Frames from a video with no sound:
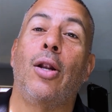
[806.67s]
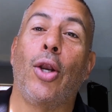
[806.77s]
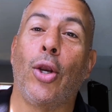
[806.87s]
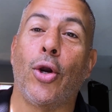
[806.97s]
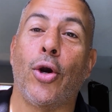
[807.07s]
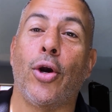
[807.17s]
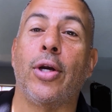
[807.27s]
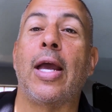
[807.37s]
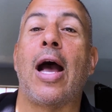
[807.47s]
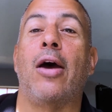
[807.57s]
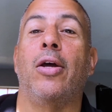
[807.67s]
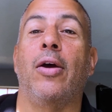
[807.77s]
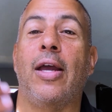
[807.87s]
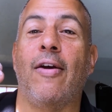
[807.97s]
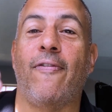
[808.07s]
learn how to
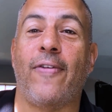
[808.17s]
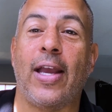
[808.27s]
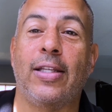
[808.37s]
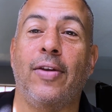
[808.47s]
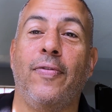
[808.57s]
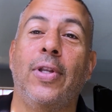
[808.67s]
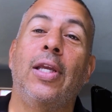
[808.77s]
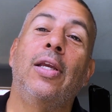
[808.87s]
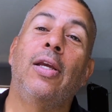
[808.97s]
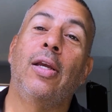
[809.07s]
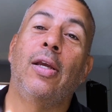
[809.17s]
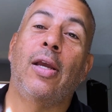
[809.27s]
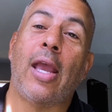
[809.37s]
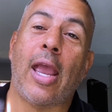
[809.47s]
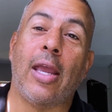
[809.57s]
effectively
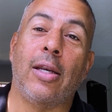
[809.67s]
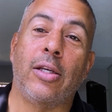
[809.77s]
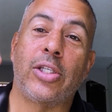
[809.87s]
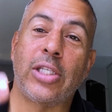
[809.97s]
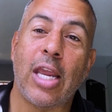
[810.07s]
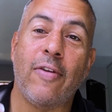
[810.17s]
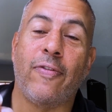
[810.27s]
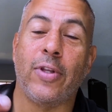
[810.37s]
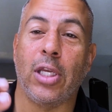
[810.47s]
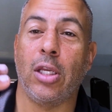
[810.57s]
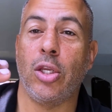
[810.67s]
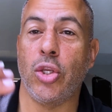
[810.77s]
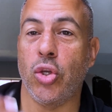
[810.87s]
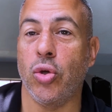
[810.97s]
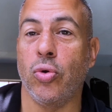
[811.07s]
and safely
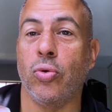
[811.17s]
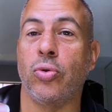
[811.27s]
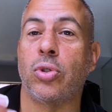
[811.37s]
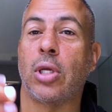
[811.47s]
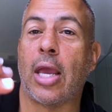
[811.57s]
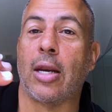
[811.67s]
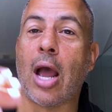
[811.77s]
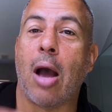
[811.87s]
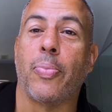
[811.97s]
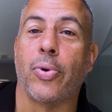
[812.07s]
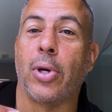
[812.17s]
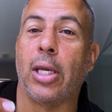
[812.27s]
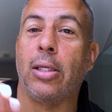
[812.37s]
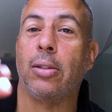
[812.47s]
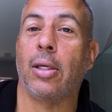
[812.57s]
use and
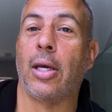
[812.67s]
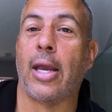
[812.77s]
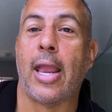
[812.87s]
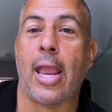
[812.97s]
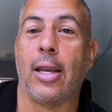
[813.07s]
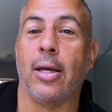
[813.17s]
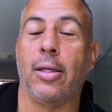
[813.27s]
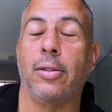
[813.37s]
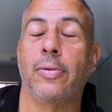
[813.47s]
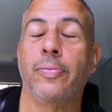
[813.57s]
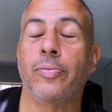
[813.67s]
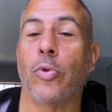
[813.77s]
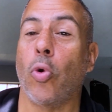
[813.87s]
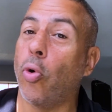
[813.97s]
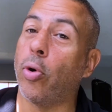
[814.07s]
operate a handgun,
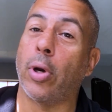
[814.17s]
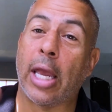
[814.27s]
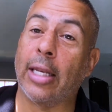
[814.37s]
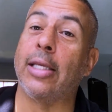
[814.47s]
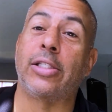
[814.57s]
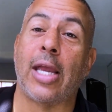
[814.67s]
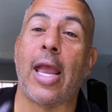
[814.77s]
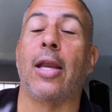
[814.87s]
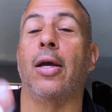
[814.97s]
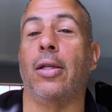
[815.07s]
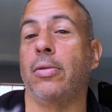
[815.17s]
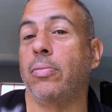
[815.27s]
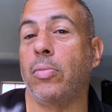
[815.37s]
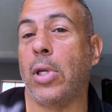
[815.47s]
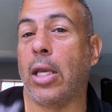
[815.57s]
or at least a handgun.
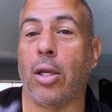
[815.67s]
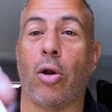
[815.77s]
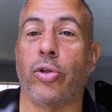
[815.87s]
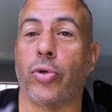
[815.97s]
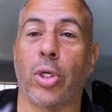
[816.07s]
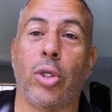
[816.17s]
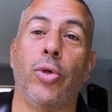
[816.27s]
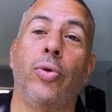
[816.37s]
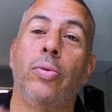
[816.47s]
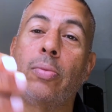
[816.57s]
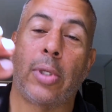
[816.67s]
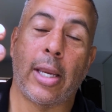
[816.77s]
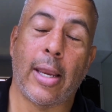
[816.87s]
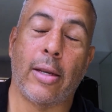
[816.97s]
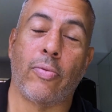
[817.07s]
It could also include,
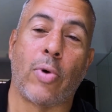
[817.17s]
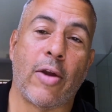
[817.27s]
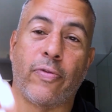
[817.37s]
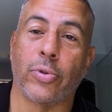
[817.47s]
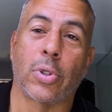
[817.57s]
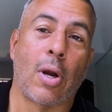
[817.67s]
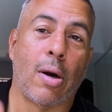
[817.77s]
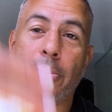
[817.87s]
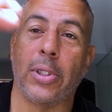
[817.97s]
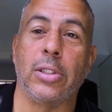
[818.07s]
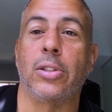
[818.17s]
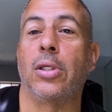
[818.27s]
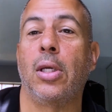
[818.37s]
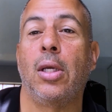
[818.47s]
again, rifles, carbines,